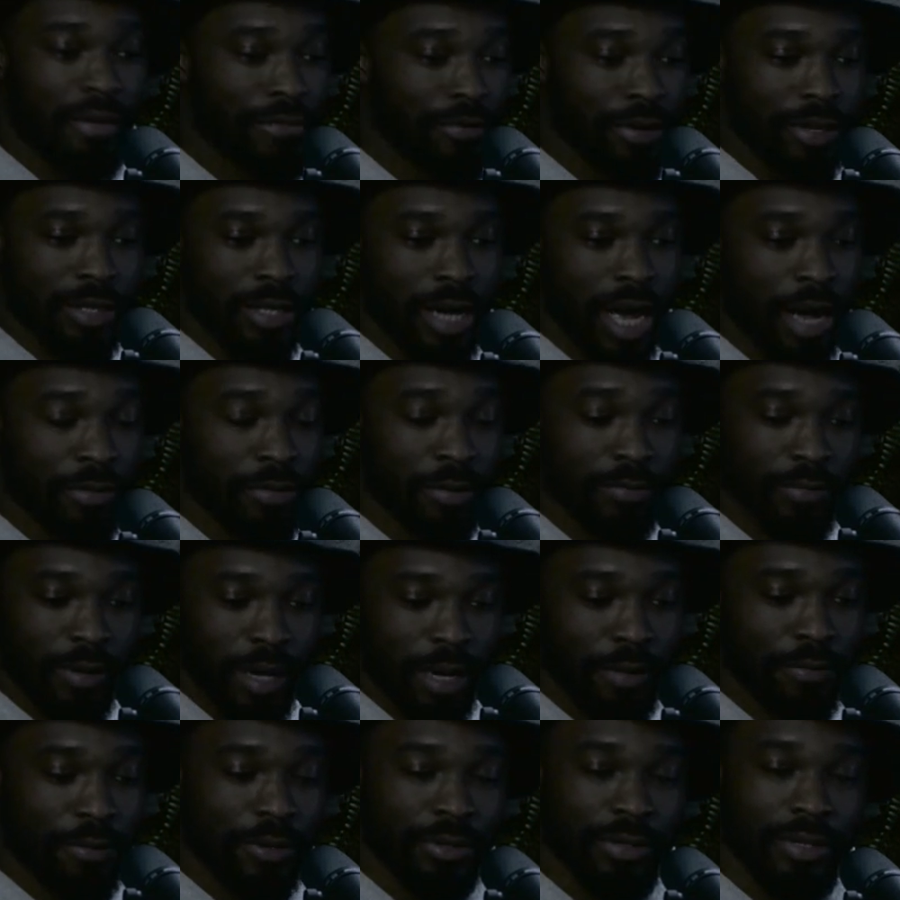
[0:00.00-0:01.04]
every time a
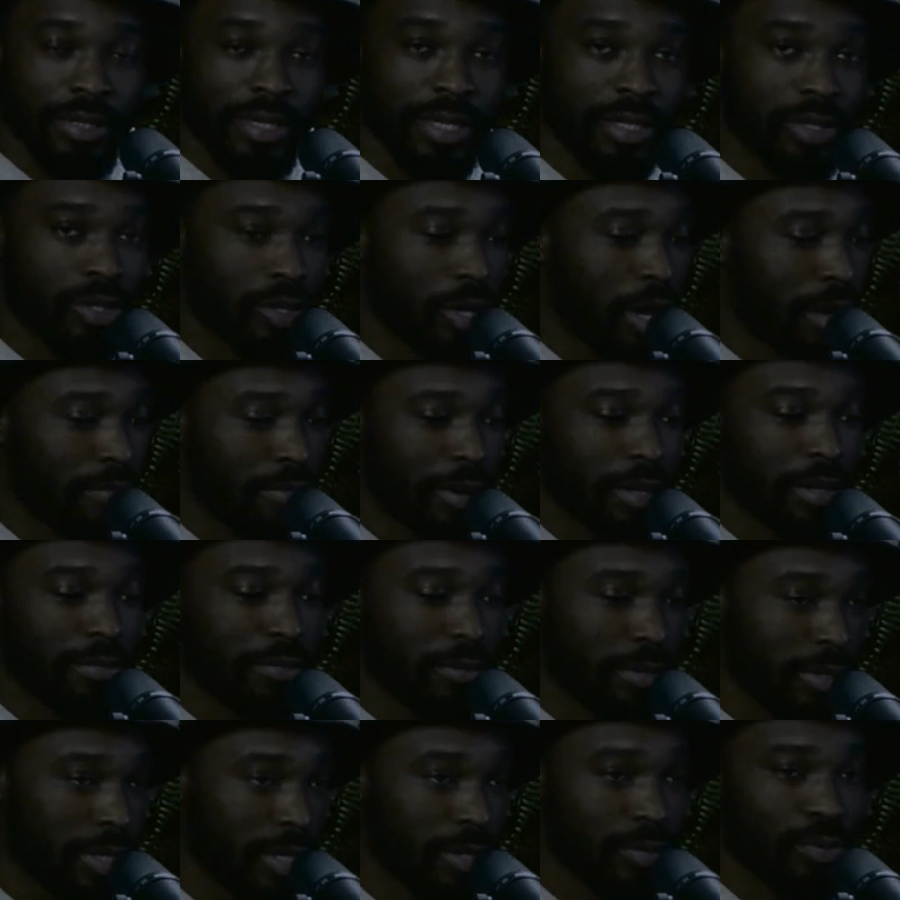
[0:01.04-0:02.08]
black person gets shot by the
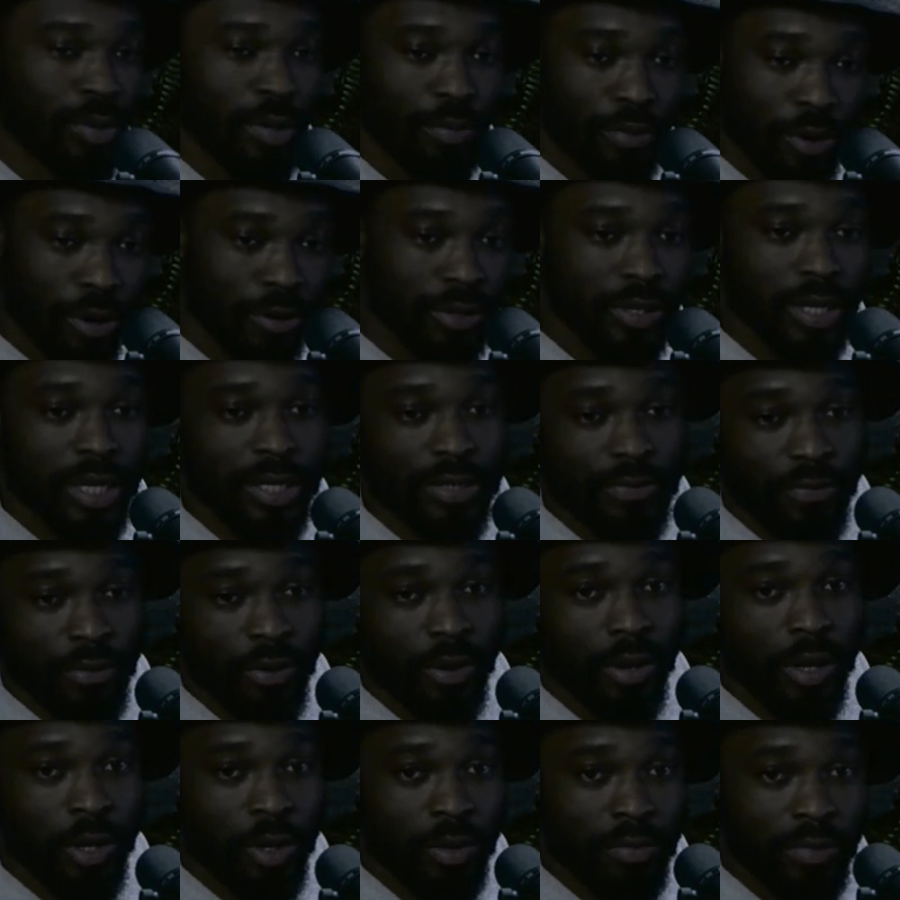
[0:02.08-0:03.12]
police, we protest for
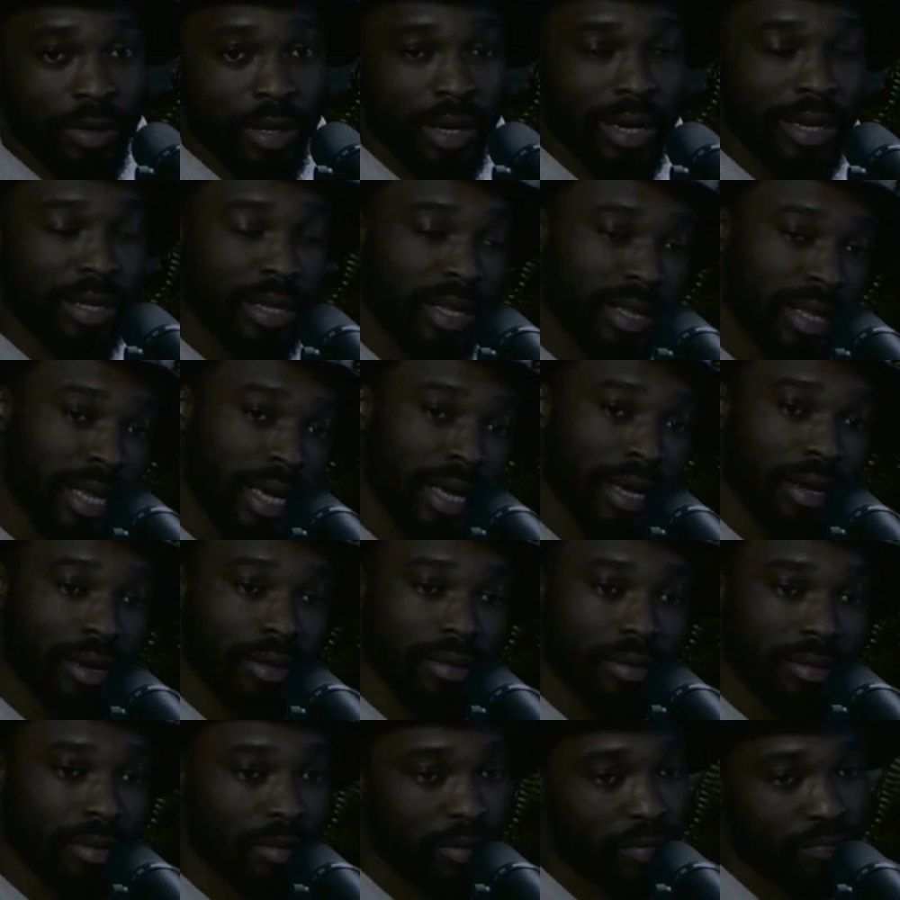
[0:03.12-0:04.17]
a little bit, and then they get
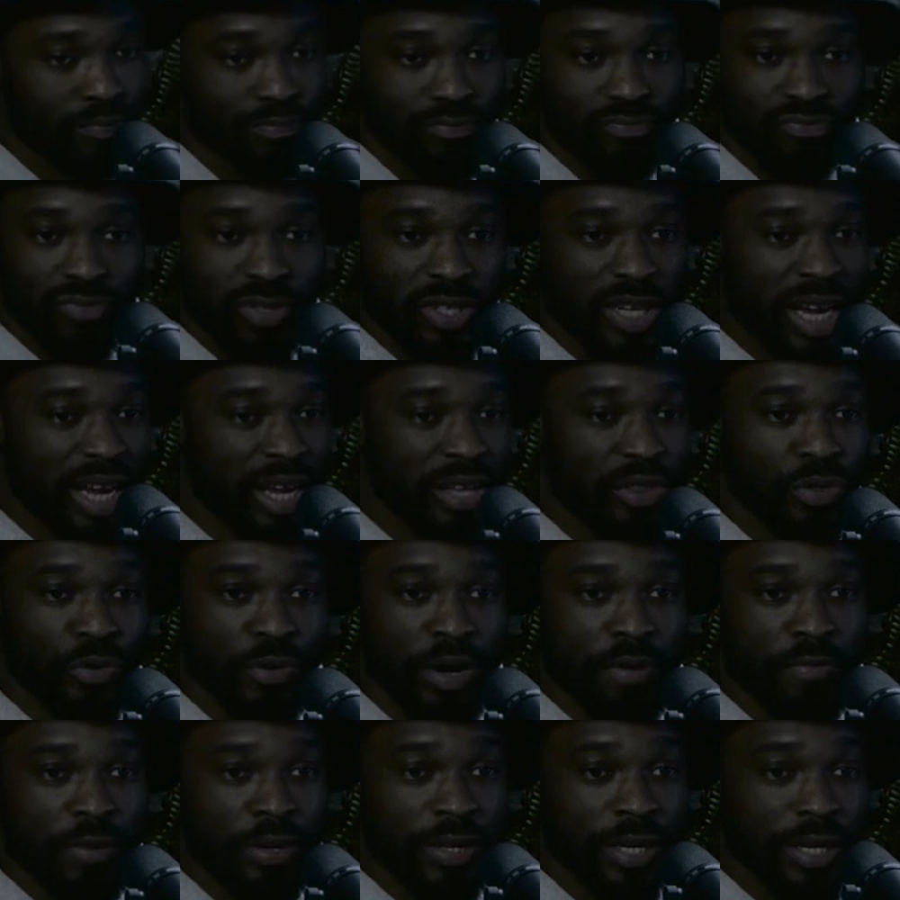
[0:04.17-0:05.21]
a, say, a
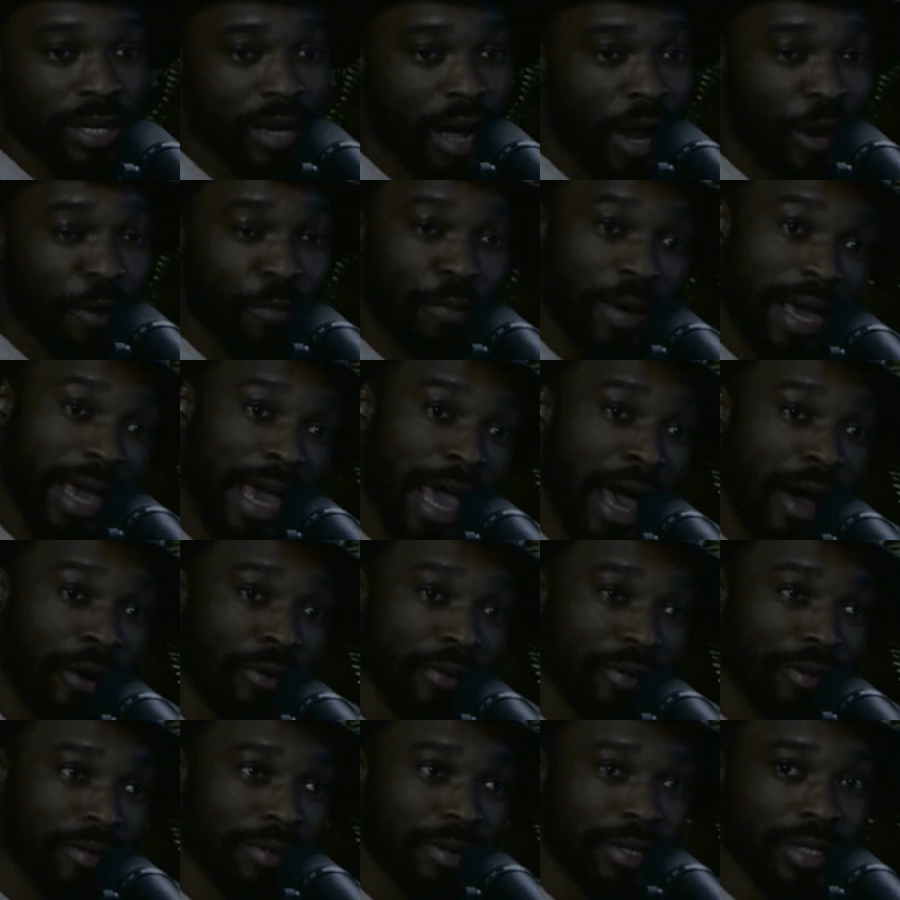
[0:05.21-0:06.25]
three million dollar
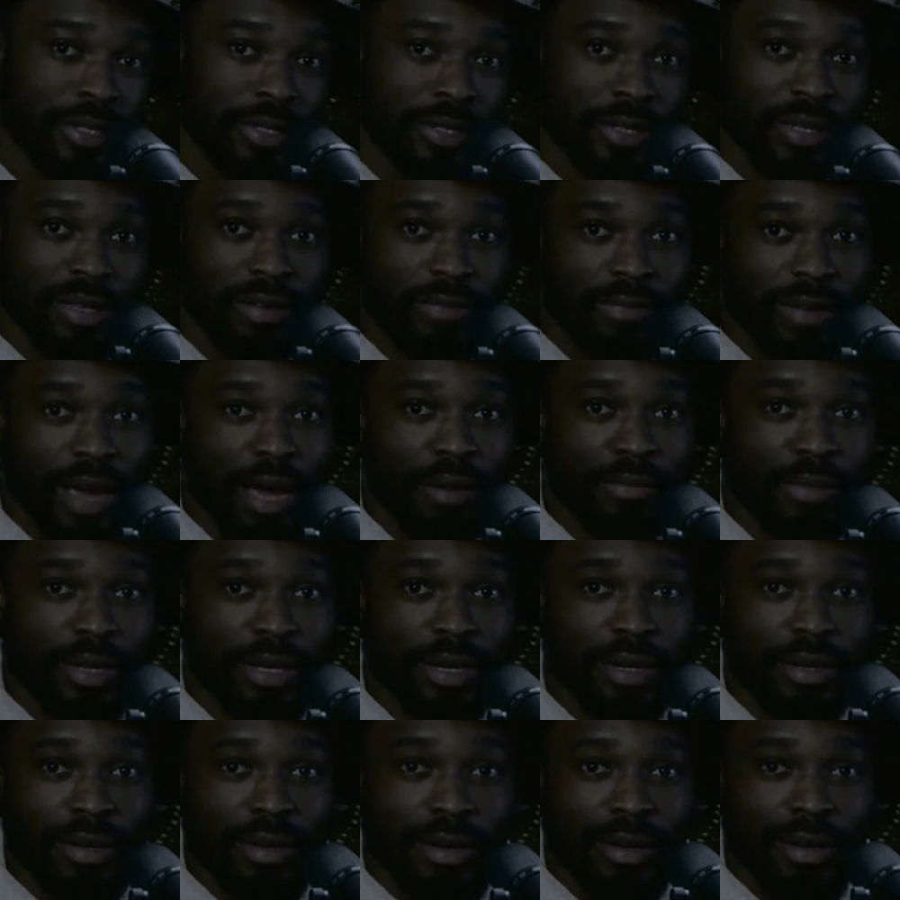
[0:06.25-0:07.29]
payout to the
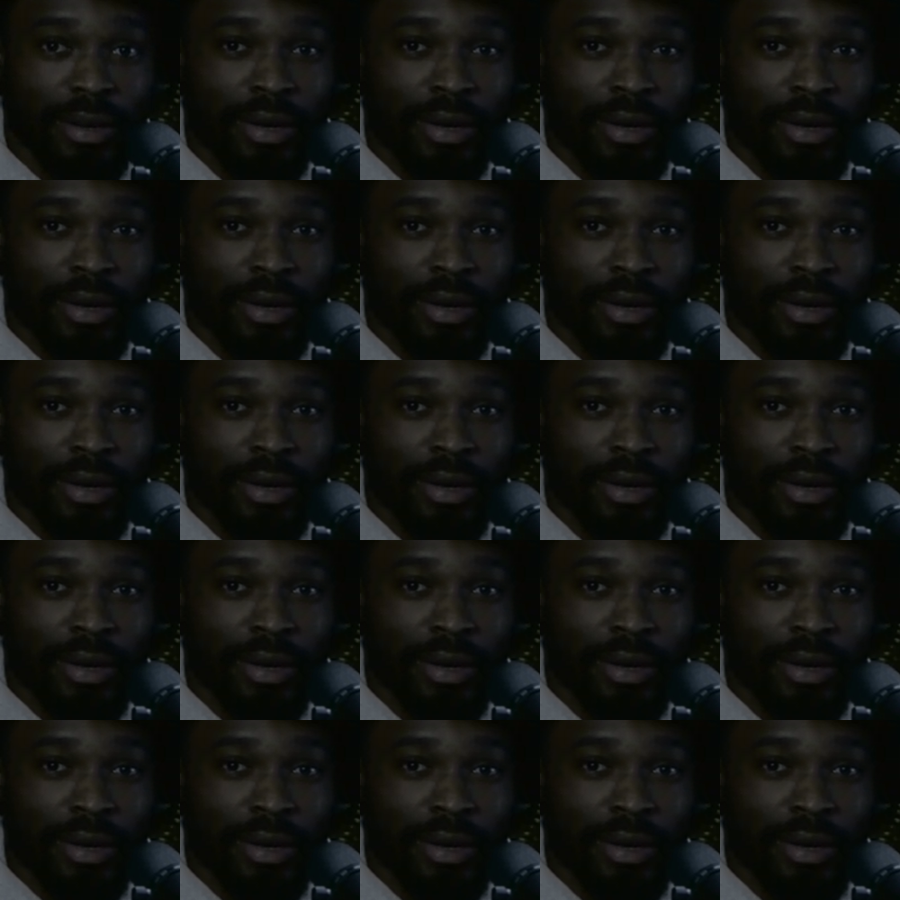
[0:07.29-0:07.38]
family.